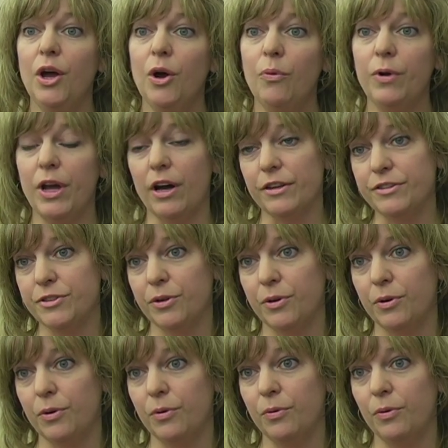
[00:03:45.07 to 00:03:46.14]
We
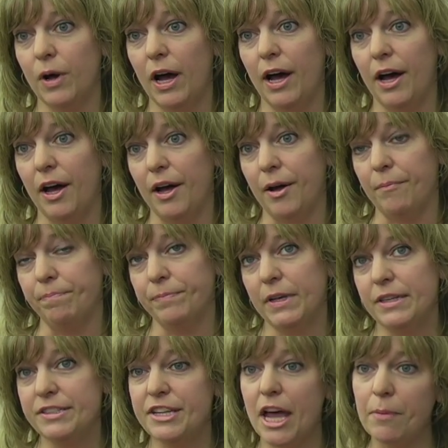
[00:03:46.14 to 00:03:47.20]
also
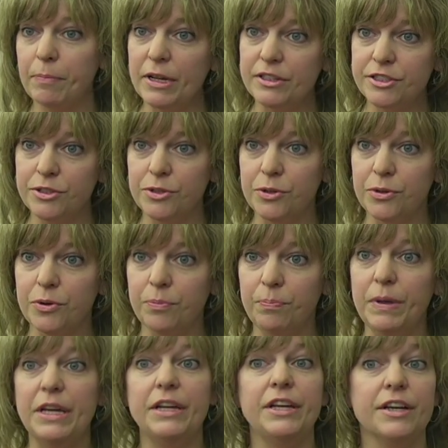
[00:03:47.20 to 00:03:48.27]
tap into
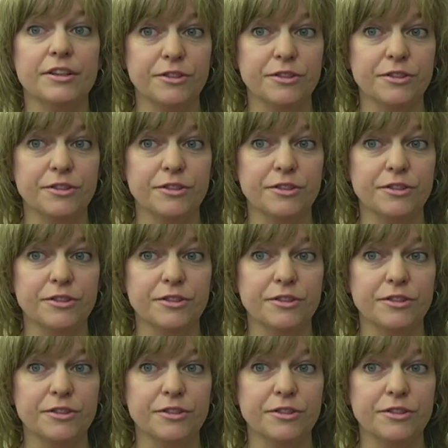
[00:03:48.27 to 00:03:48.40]
media